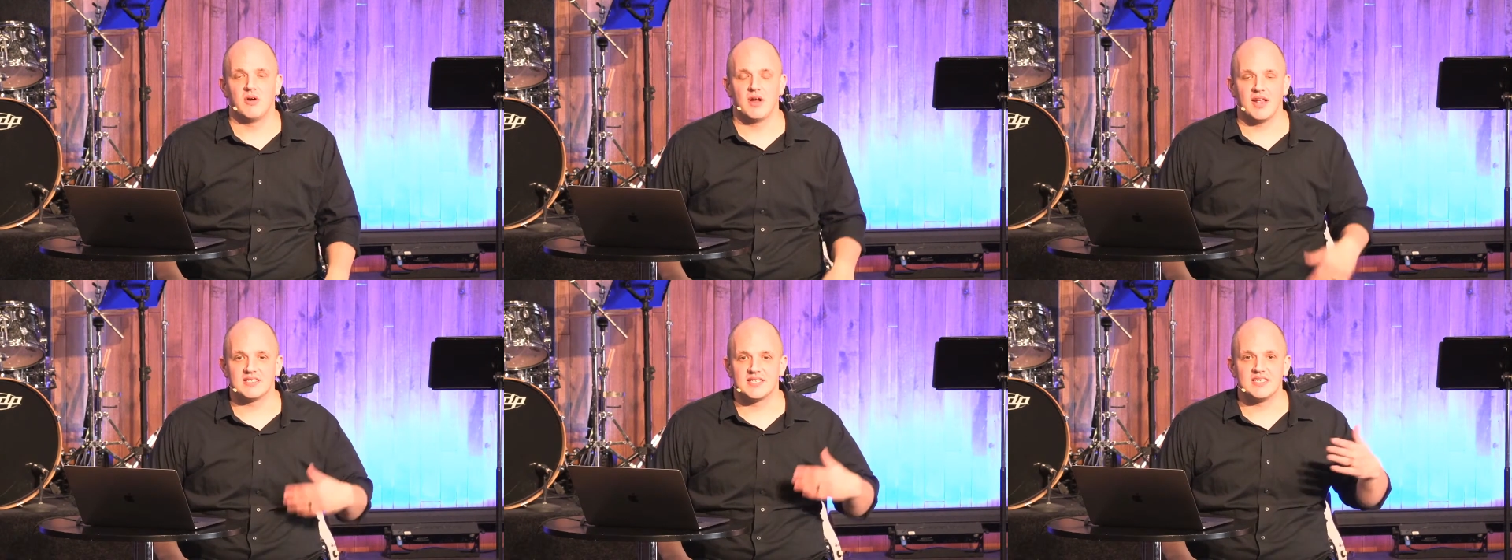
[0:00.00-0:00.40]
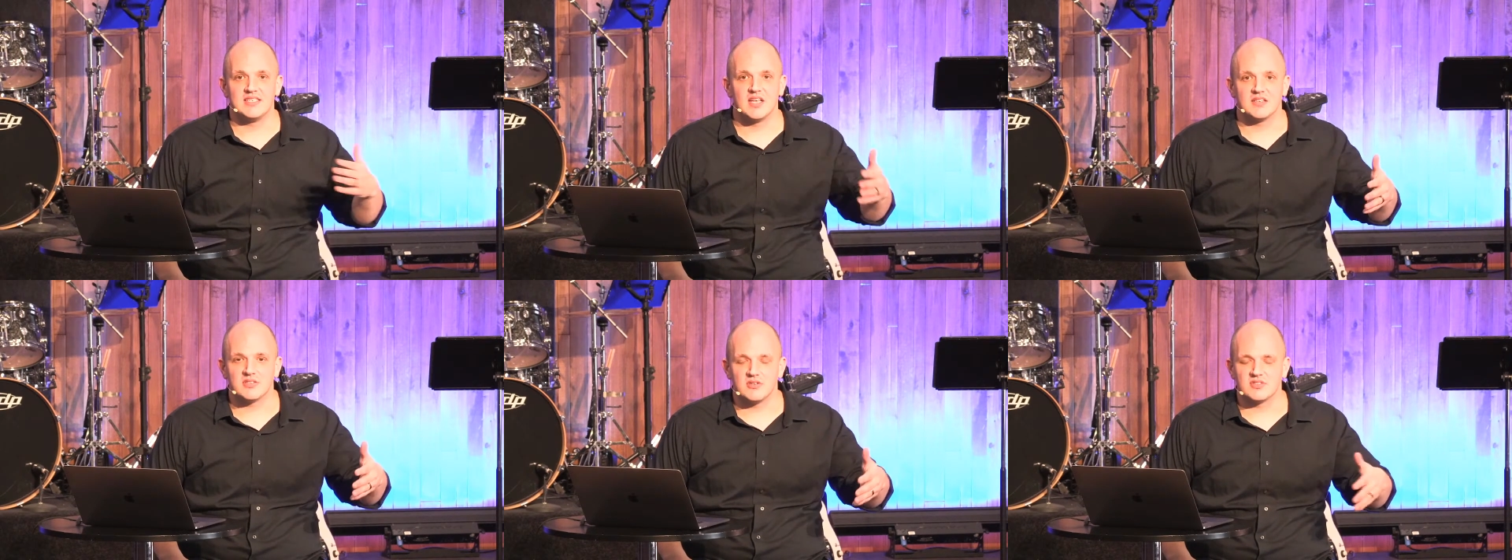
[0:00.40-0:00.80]
Right? As
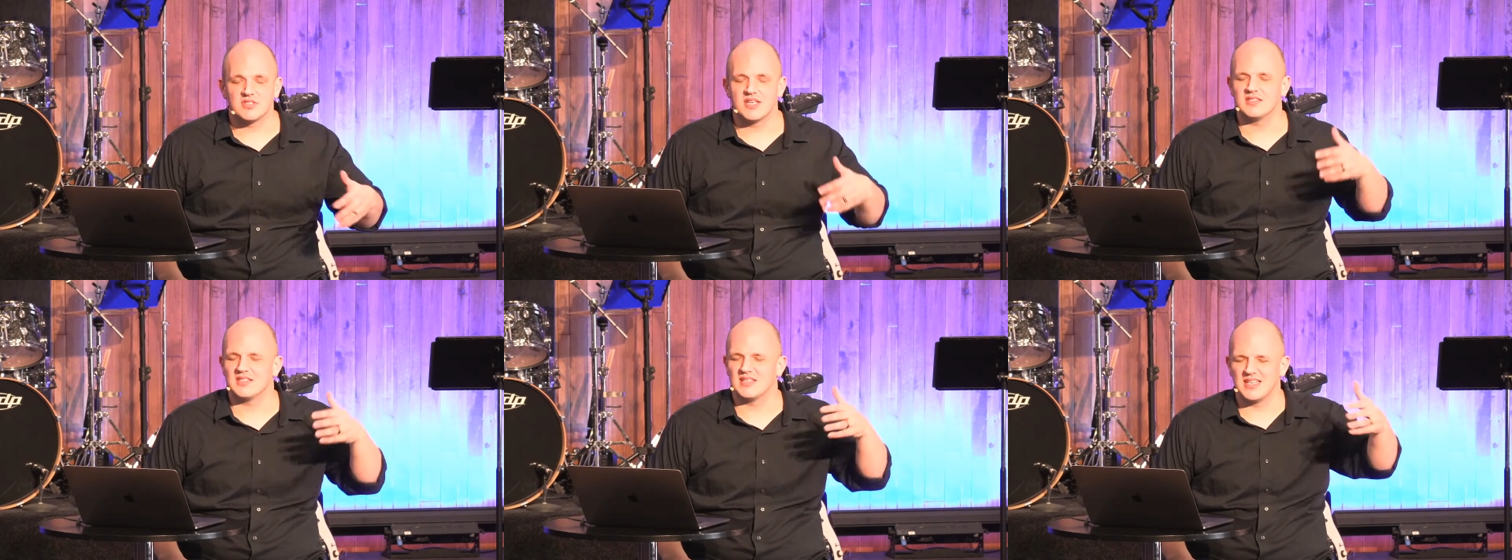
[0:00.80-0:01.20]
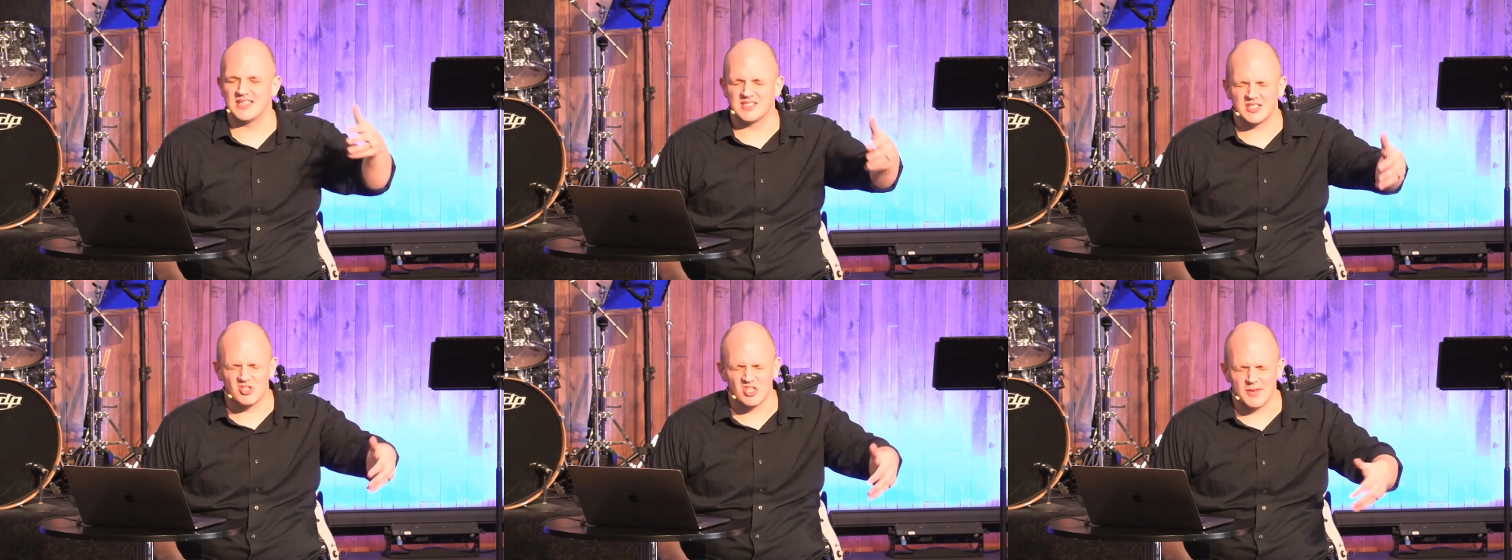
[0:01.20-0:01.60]
he does those things
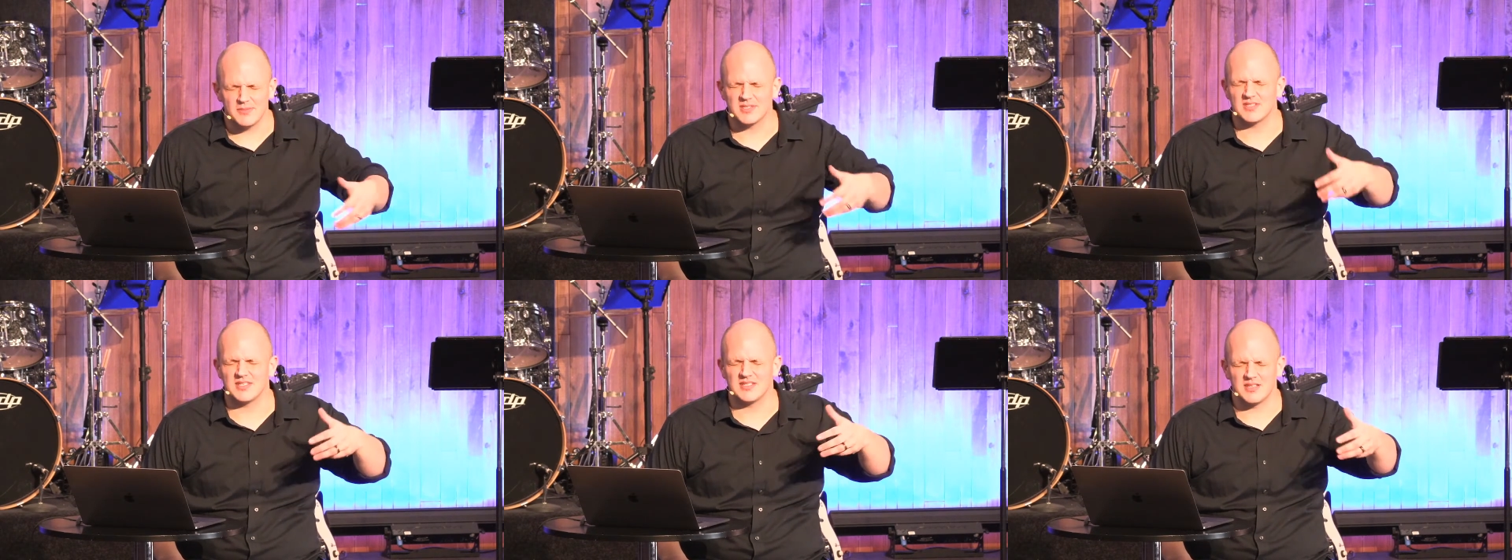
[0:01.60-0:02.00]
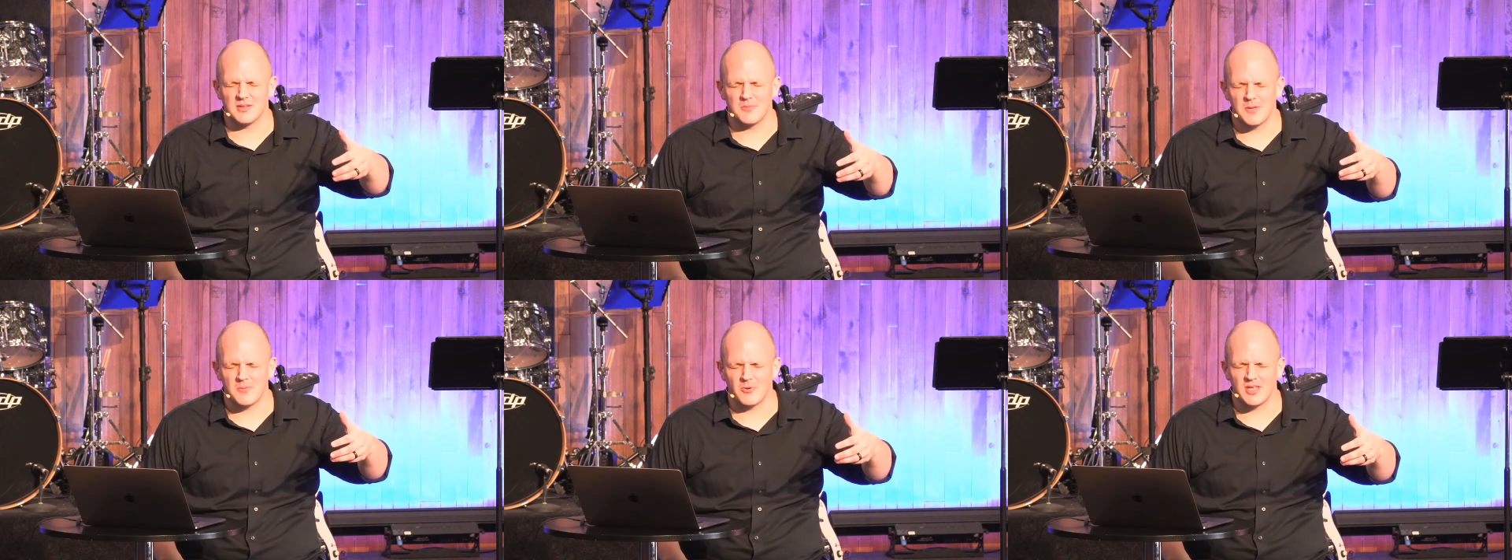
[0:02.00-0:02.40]
and as he shapes us
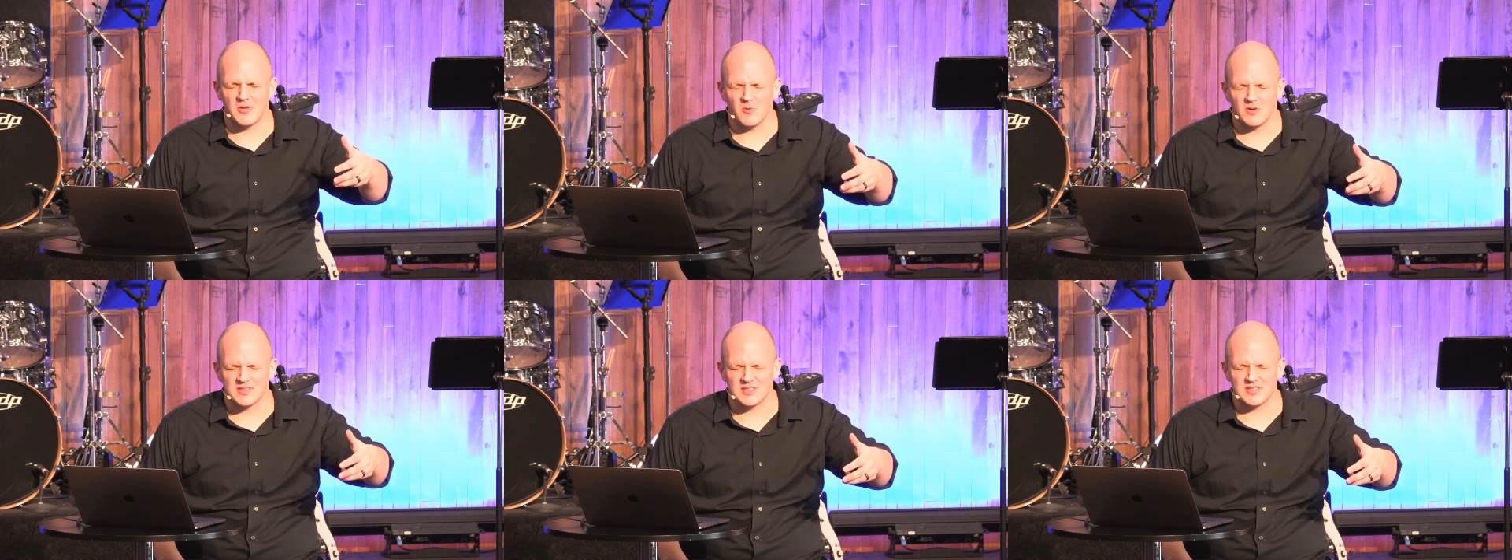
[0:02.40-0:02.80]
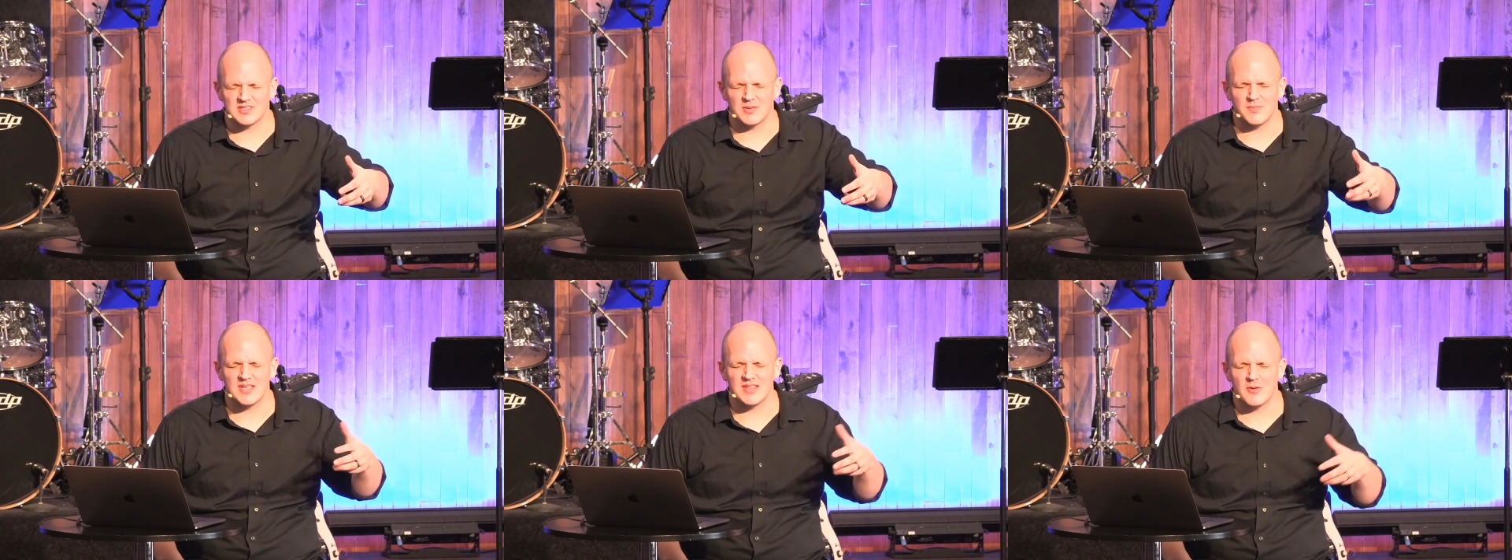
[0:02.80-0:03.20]
into the people he wants
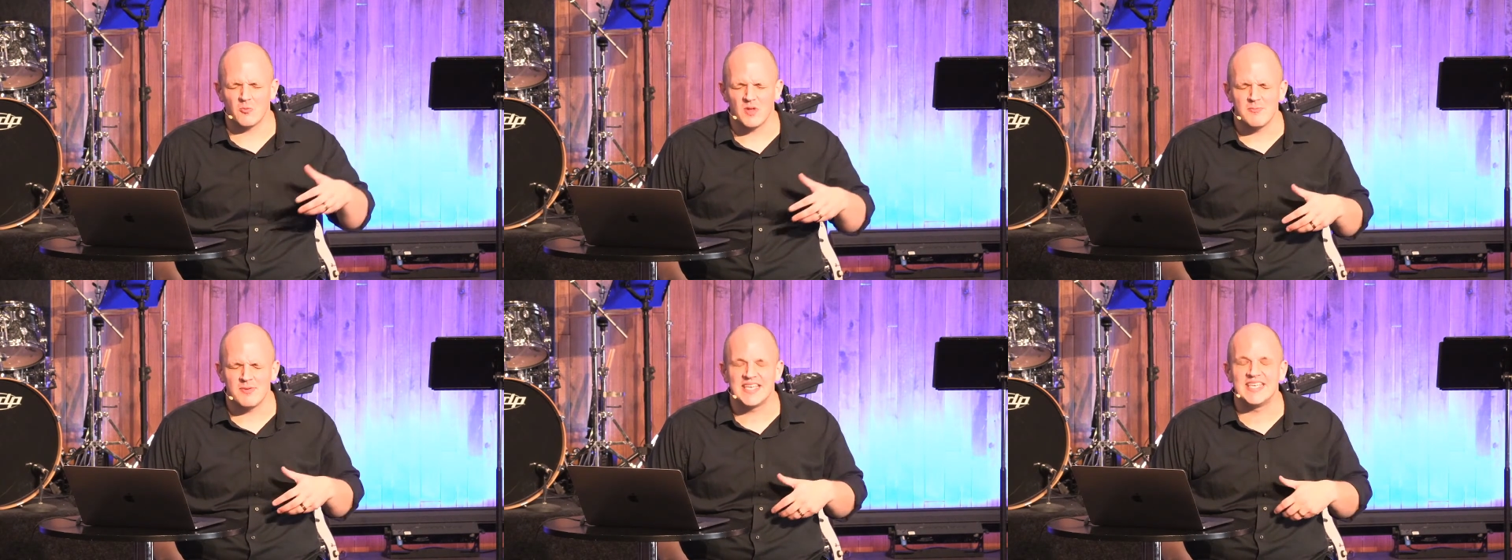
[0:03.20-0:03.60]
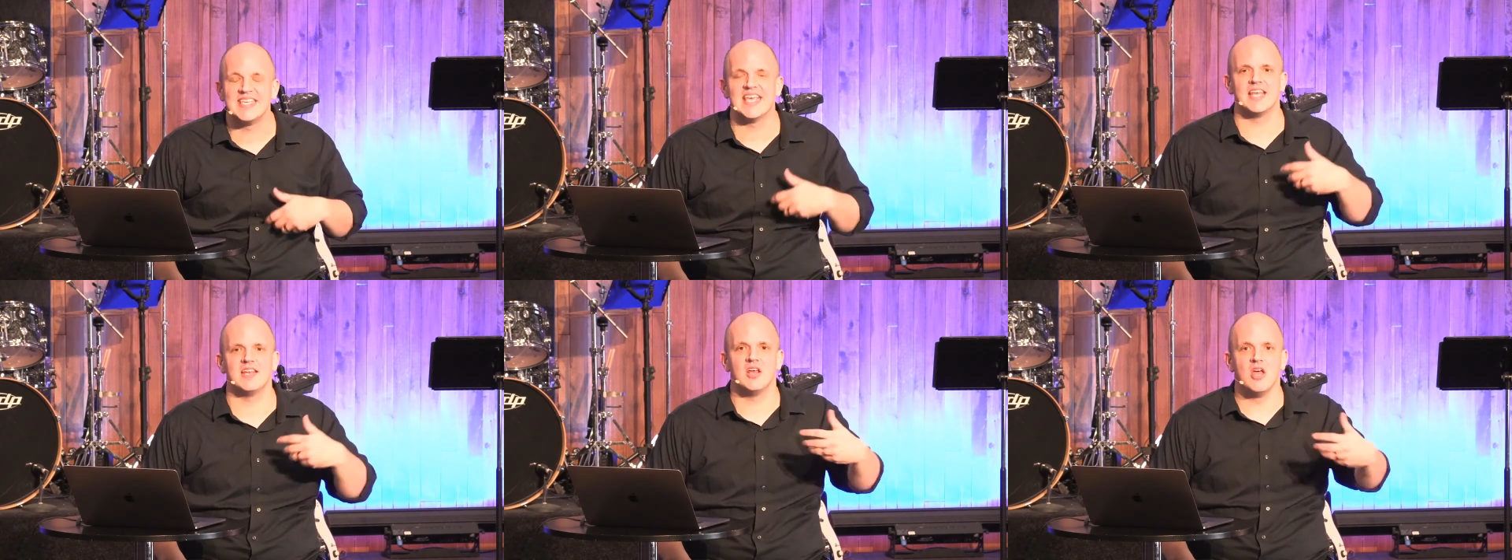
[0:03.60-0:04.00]
us to be, then we
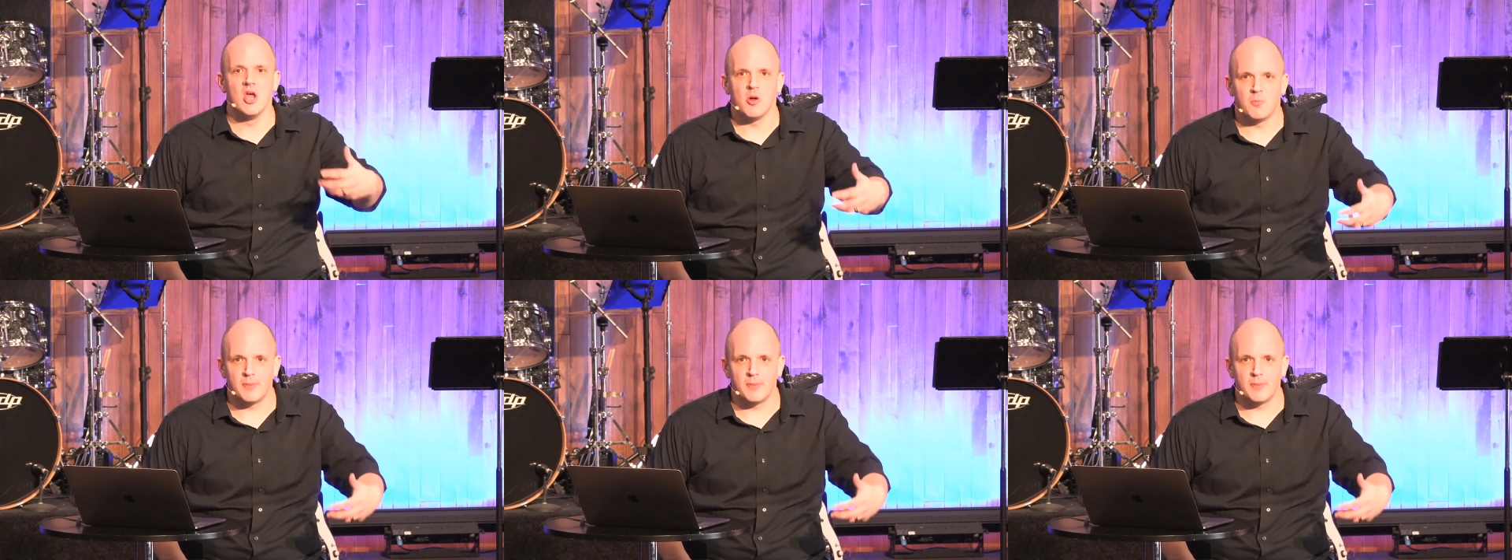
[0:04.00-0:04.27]
begin